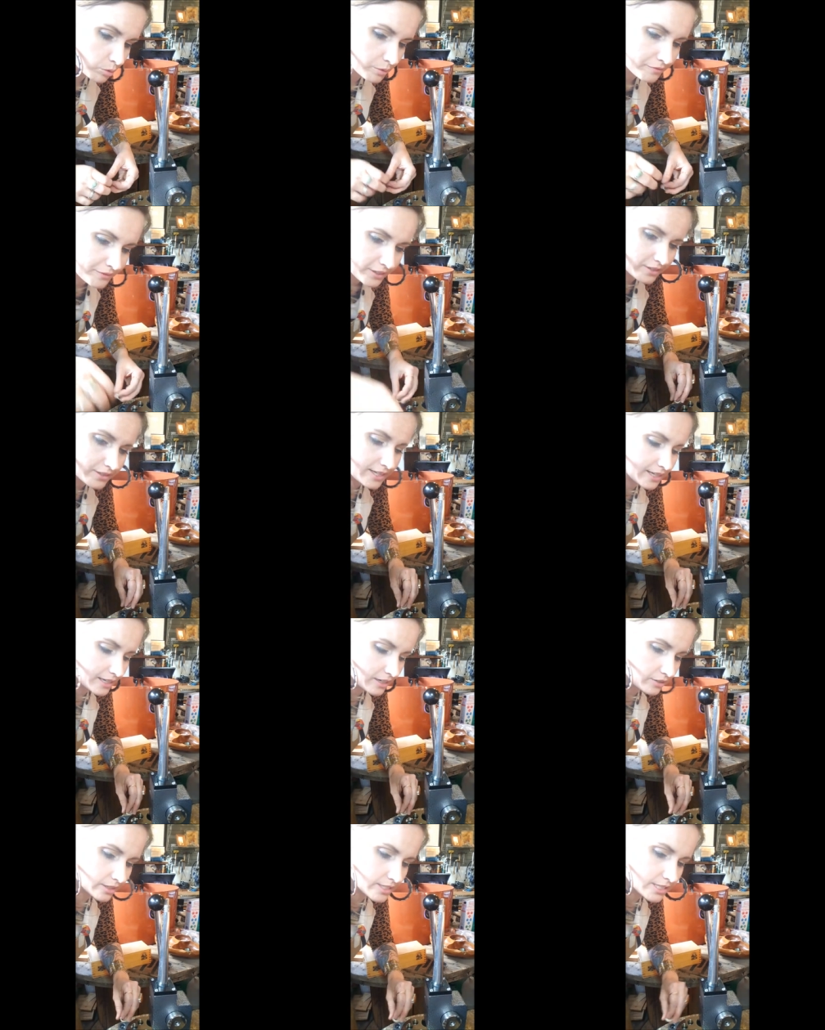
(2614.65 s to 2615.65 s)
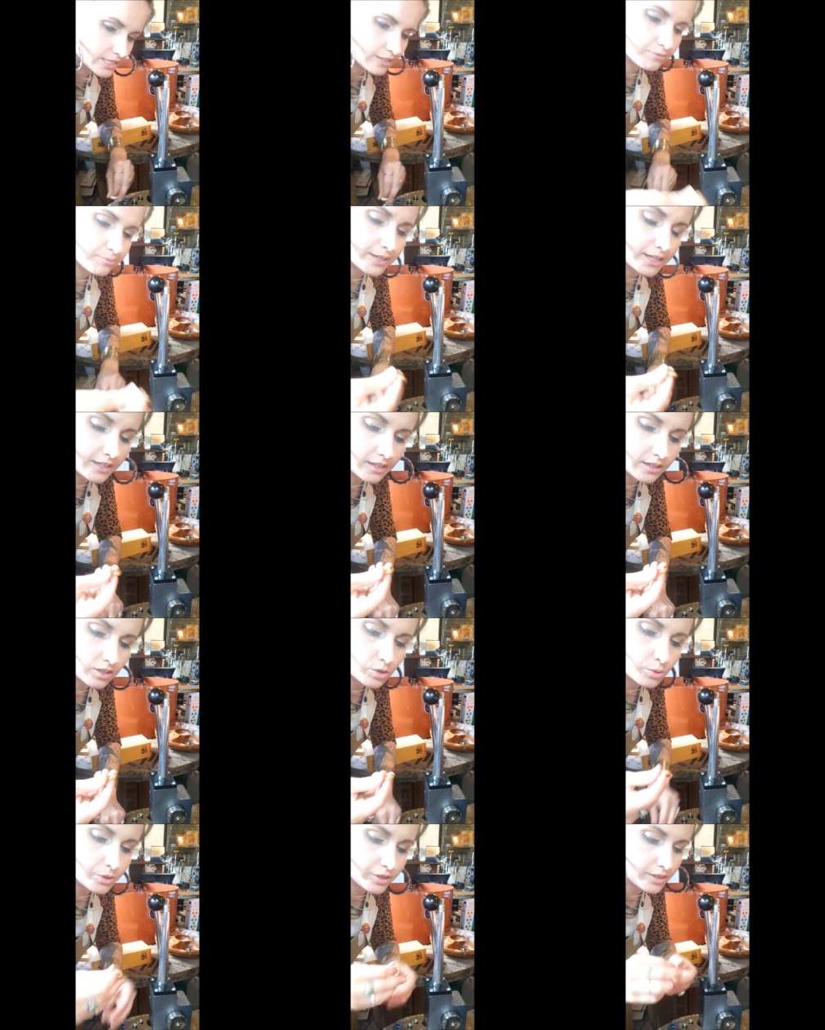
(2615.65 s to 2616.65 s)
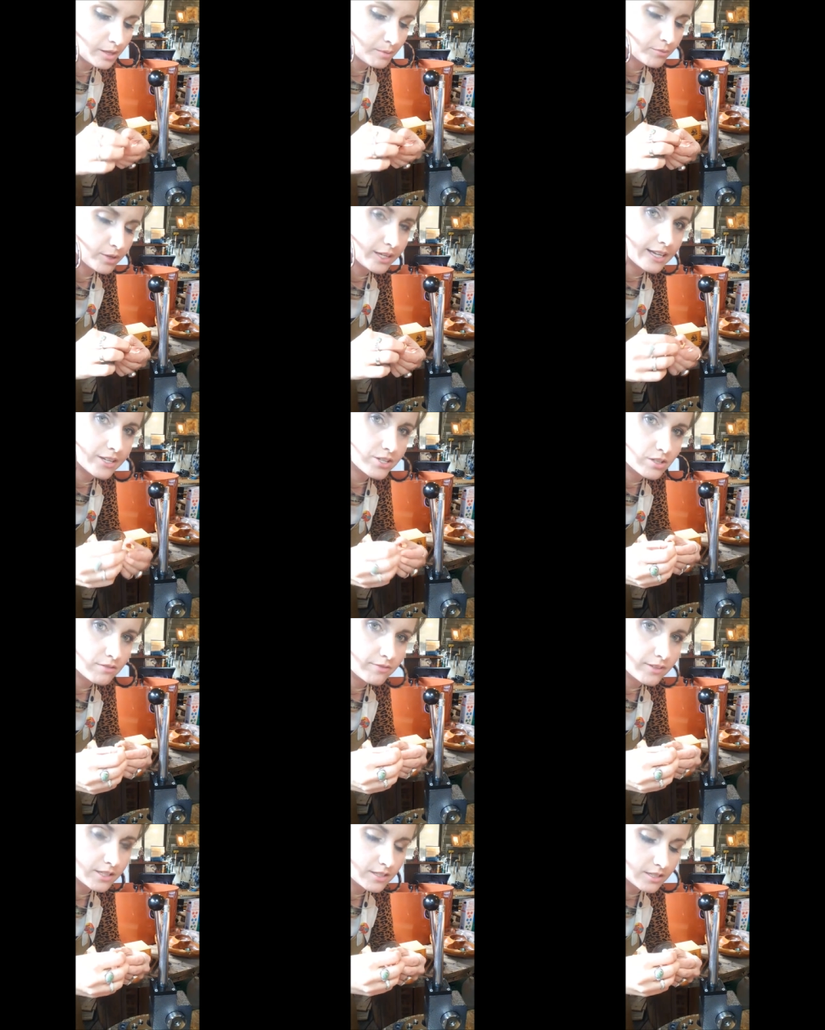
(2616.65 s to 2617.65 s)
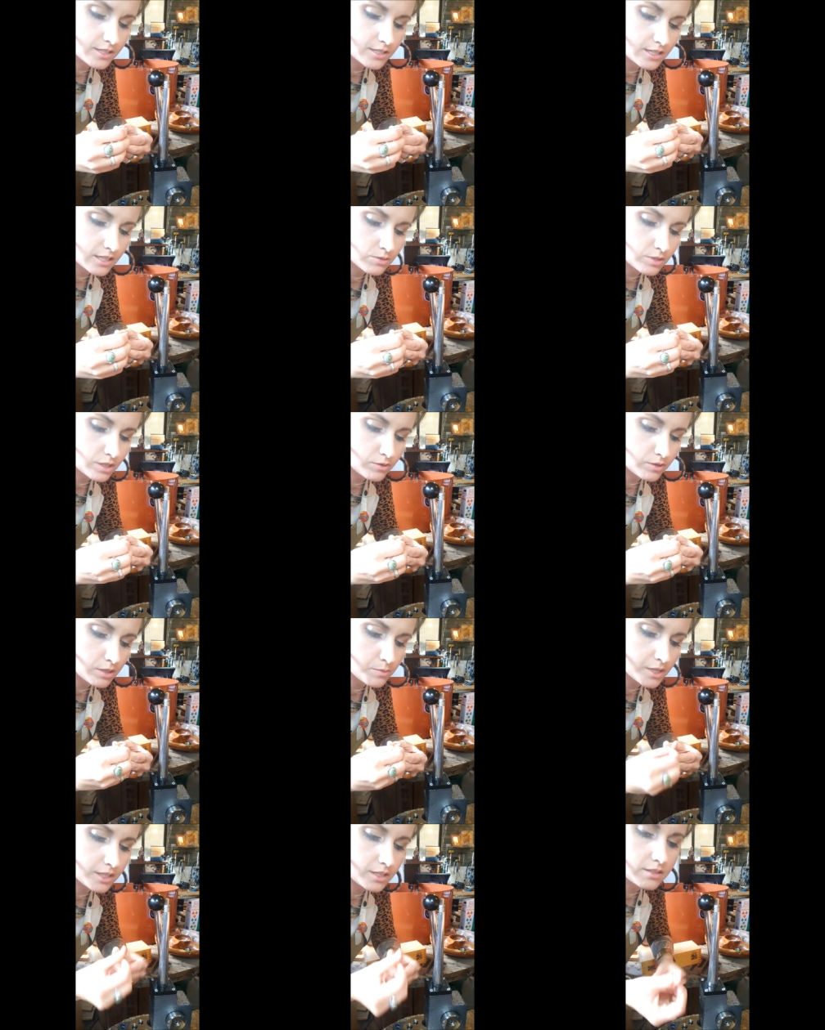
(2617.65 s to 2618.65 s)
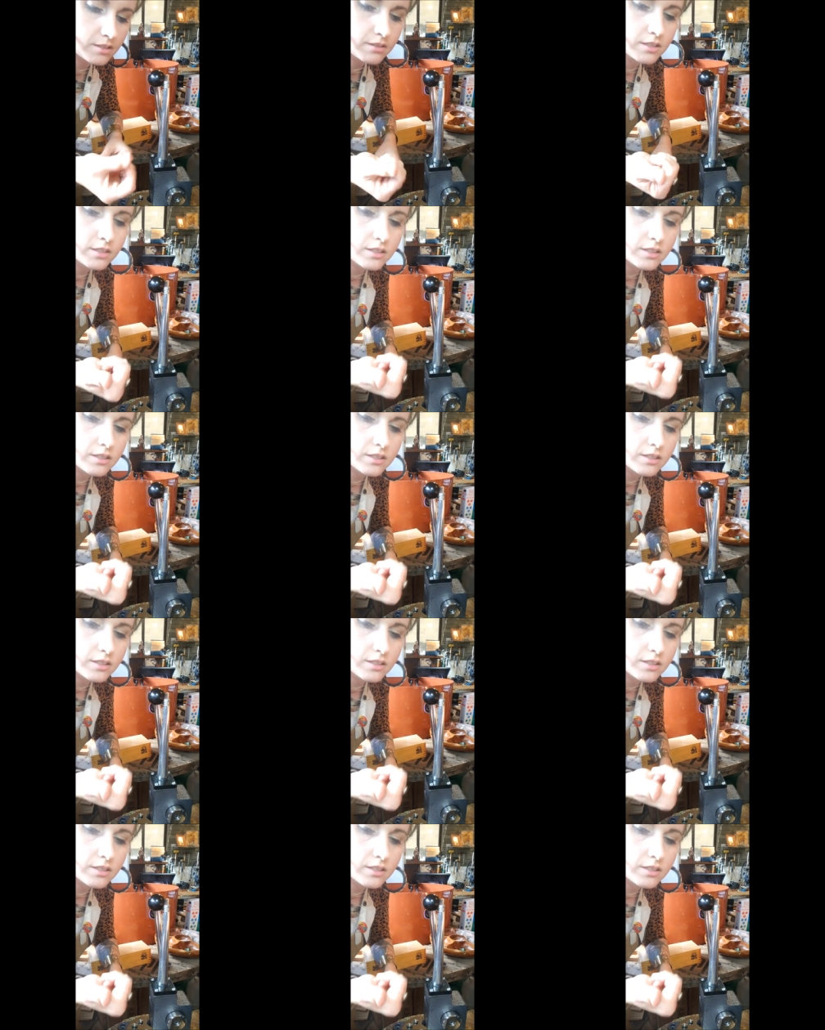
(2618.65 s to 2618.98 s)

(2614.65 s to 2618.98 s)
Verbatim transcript: well, we figured that out. Let's see if my gold thumb ring actually fits because that's what I really wanted.